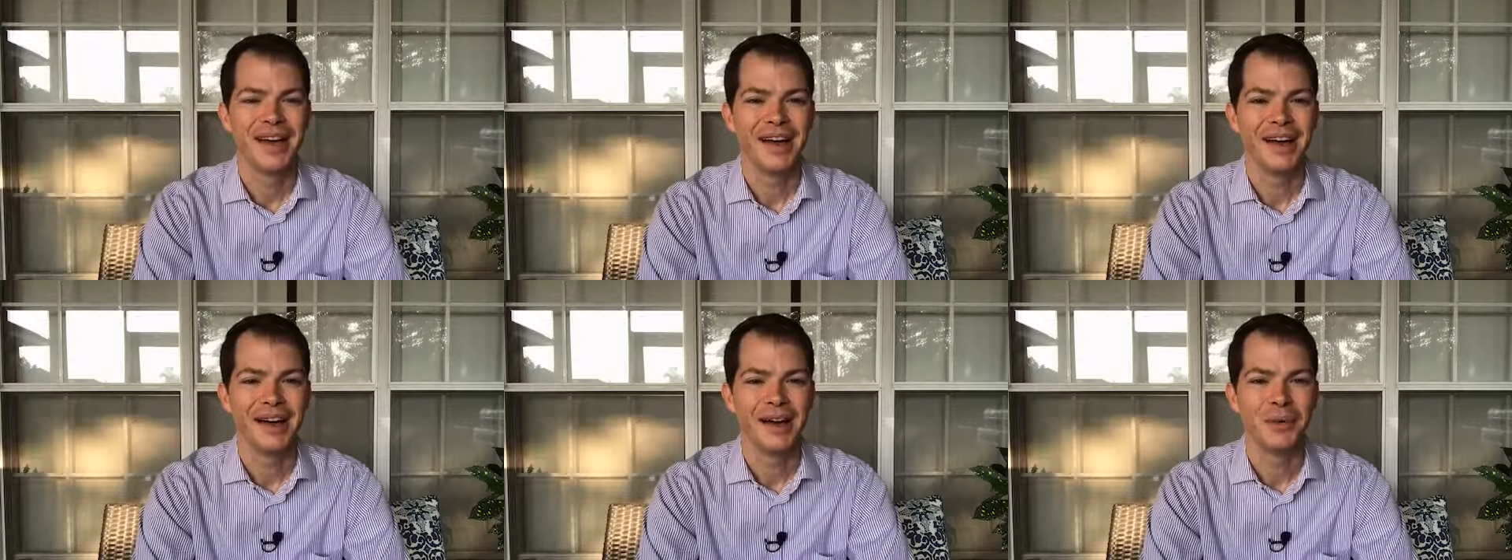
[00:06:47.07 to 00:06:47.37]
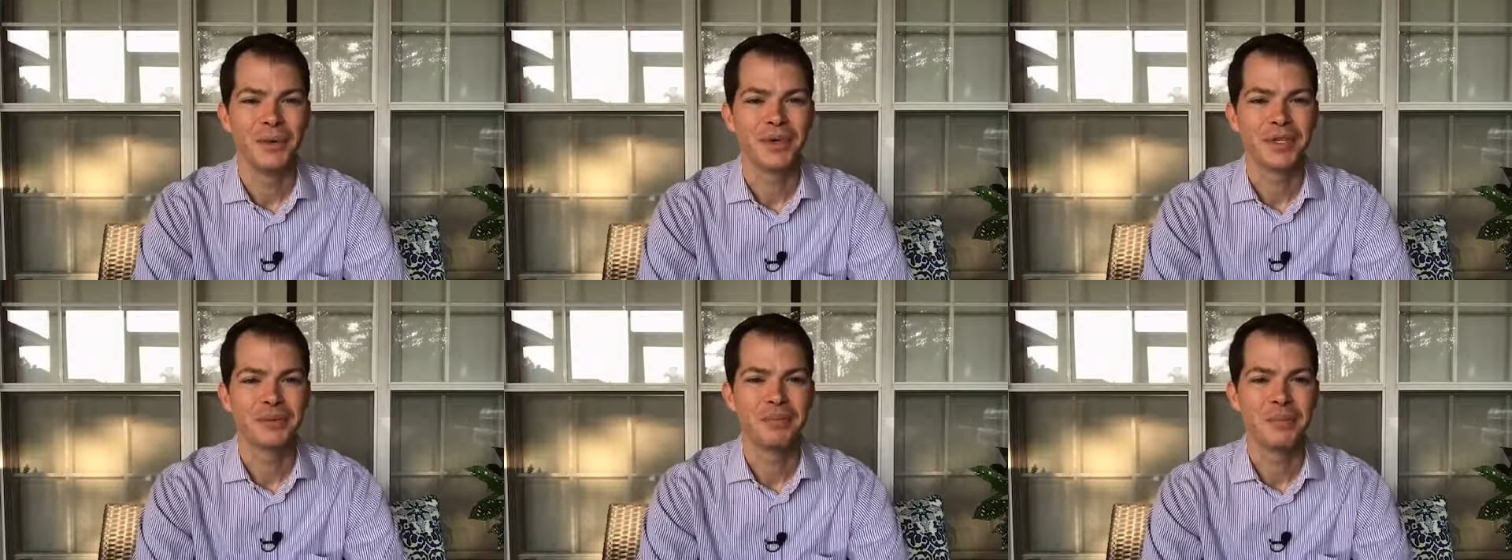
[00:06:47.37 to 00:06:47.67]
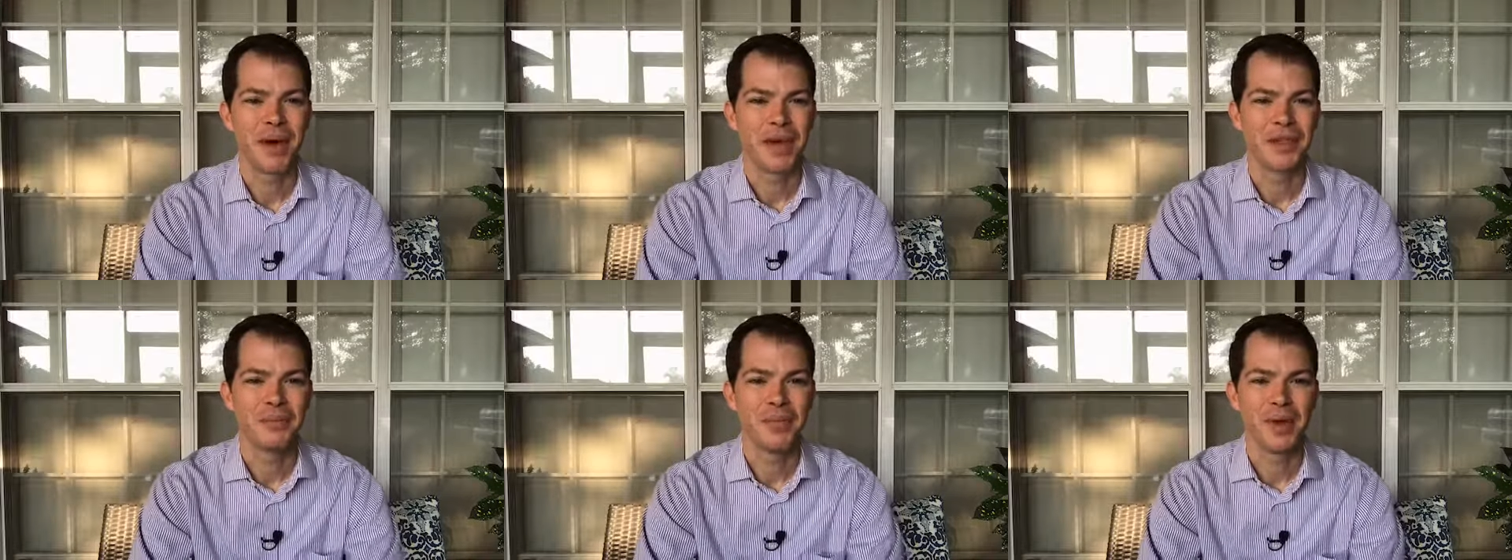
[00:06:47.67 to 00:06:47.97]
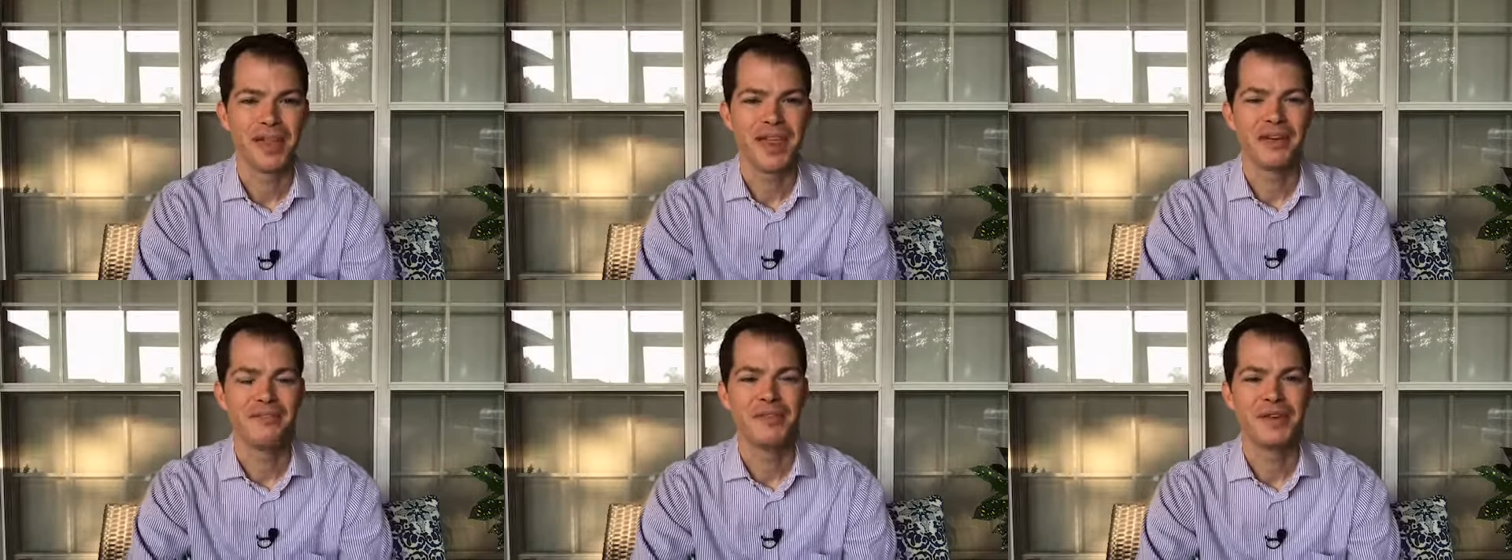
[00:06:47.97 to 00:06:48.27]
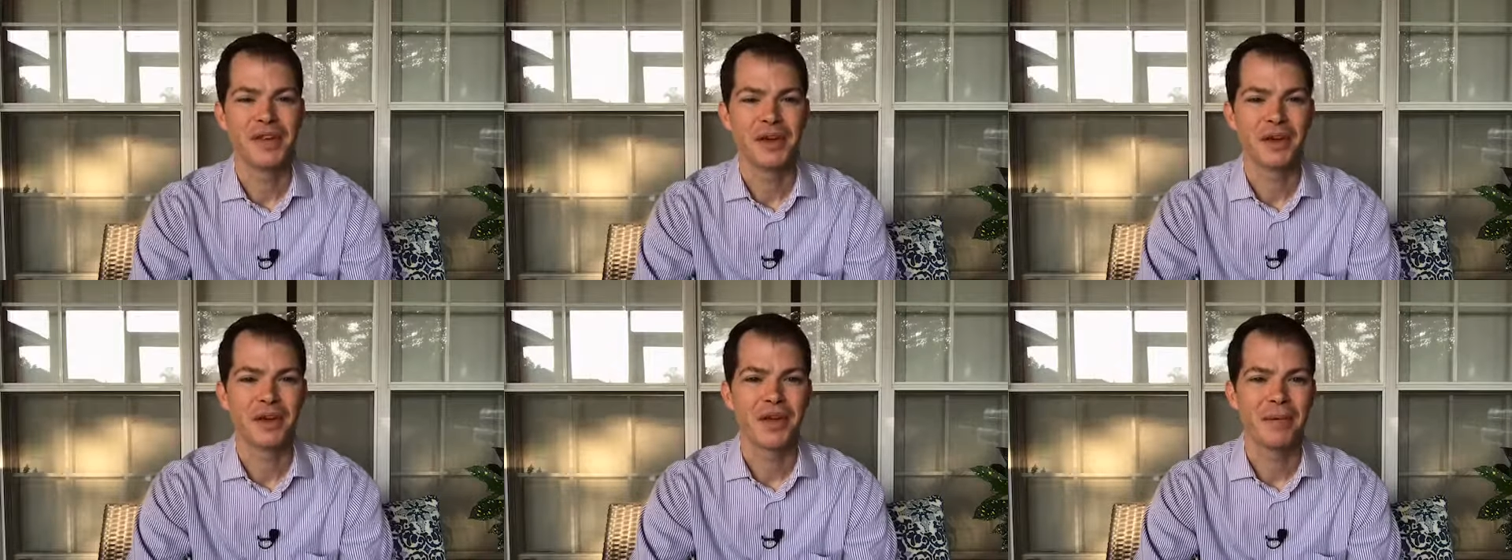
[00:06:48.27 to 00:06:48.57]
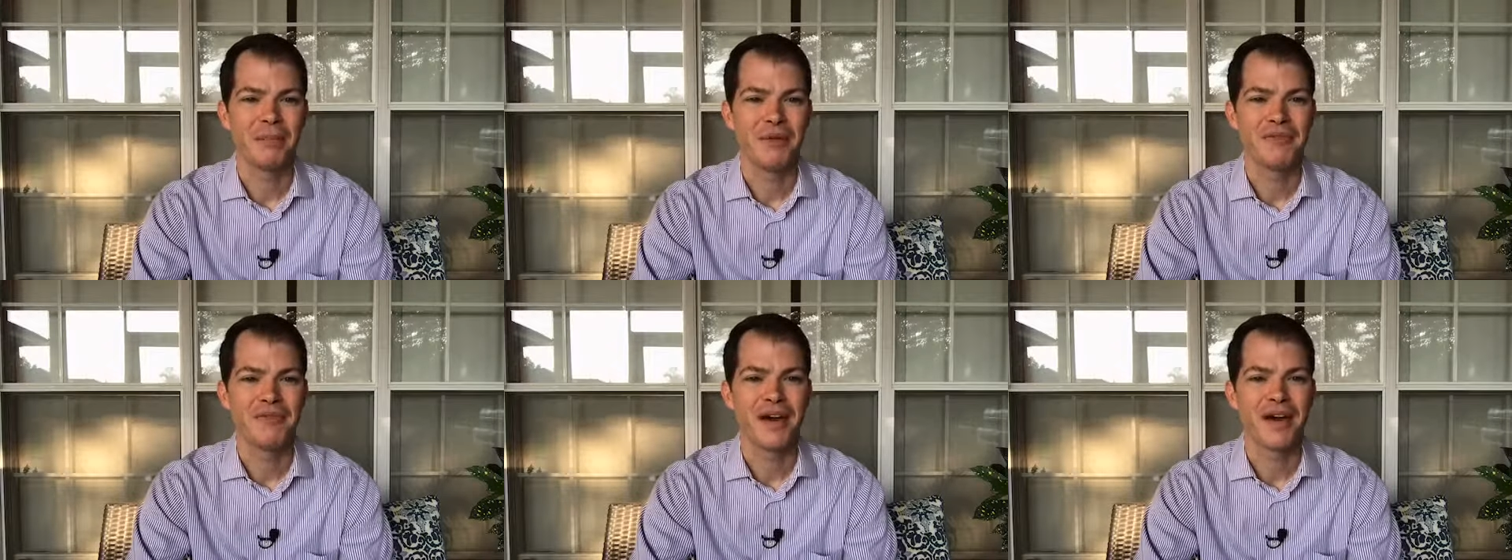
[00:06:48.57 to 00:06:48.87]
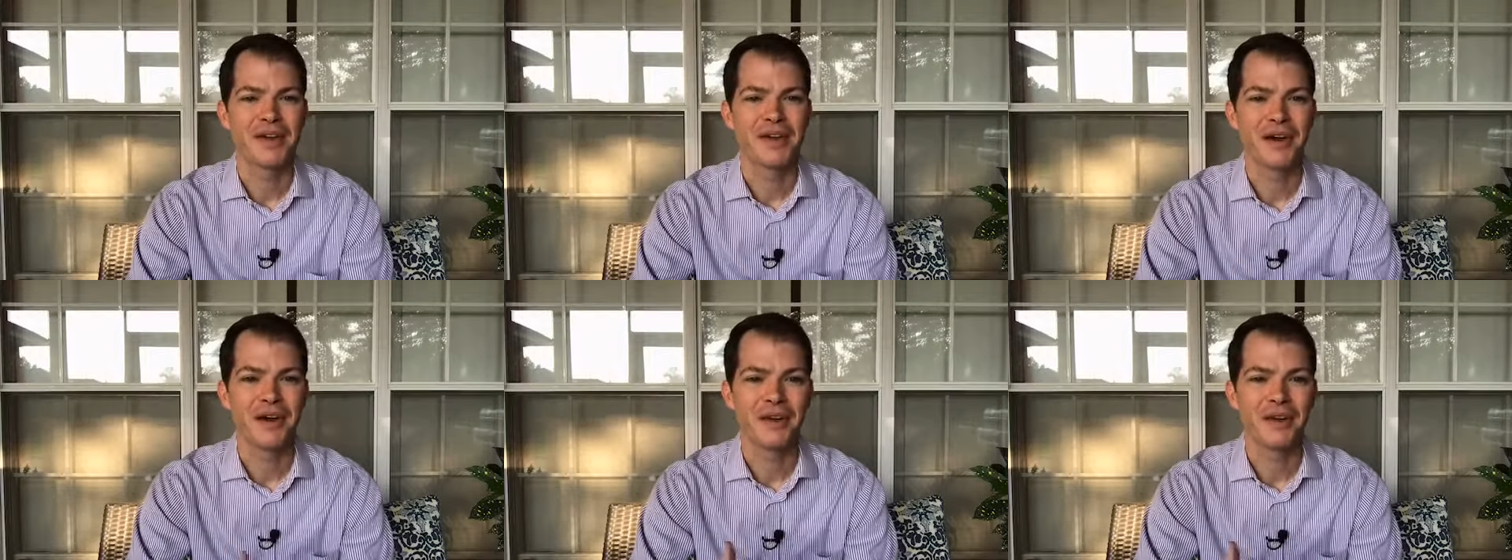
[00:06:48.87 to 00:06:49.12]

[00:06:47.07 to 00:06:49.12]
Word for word: uh, which, by the way, that video can be found